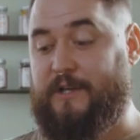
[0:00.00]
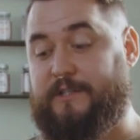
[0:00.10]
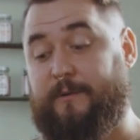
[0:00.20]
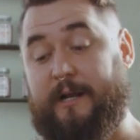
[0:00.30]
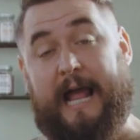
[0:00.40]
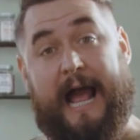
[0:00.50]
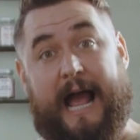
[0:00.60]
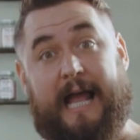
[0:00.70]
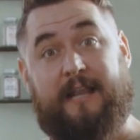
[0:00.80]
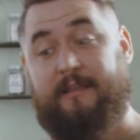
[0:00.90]
So we're gonna
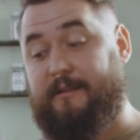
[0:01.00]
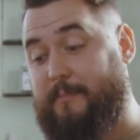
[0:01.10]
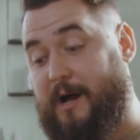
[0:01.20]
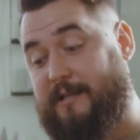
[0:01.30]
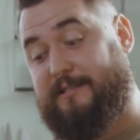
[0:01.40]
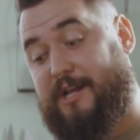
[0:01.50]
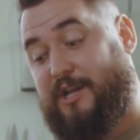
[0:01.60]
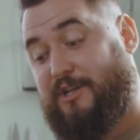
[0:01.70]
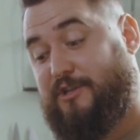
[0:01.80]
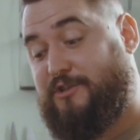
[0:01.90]
add the
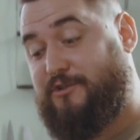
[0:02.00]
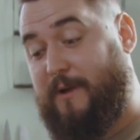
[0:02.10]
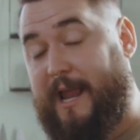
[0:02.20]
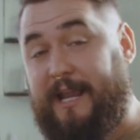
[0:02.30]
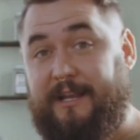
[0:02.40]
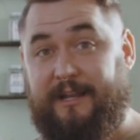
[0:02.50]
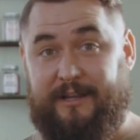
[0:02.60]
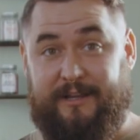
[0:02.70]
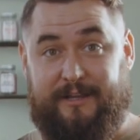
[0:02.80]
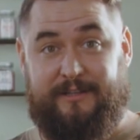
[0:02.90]
pasta straight
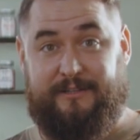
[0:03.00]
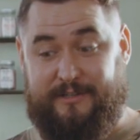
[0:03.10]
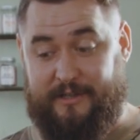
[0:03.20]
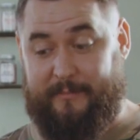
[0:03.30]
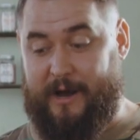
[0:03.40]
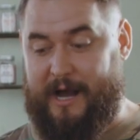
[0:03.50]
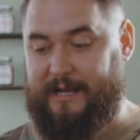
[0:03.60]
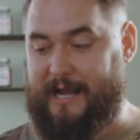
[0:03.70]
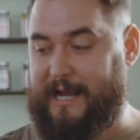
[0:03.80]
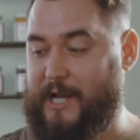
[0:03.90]
to the
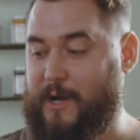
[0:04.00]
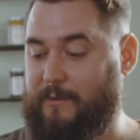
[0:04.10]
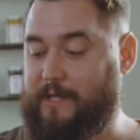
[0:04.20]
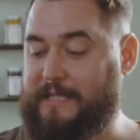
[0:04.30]
pot. I know